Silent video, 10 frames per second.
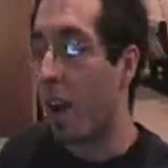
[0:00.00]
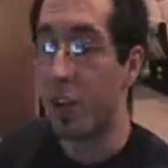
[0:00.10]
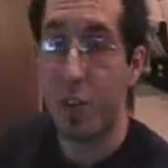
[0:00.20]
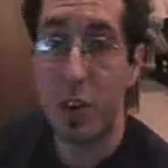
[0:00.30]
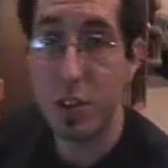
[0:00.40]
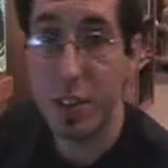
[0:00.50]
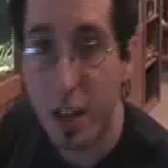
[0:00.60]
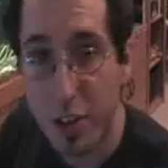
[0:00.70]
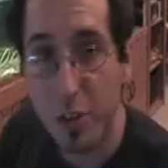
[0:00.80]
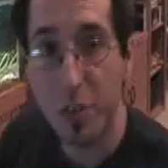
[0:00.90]
As far as the
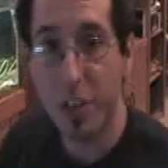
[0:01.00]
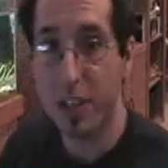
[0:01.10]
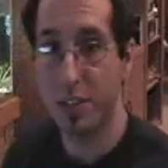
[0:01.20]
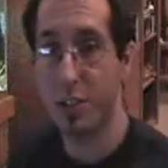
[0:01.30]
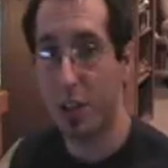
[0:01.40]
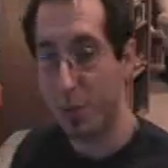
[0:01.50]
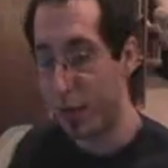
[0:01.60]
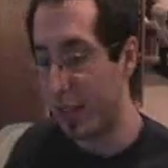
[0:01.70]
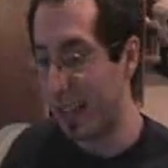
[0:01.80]
other things you talk about,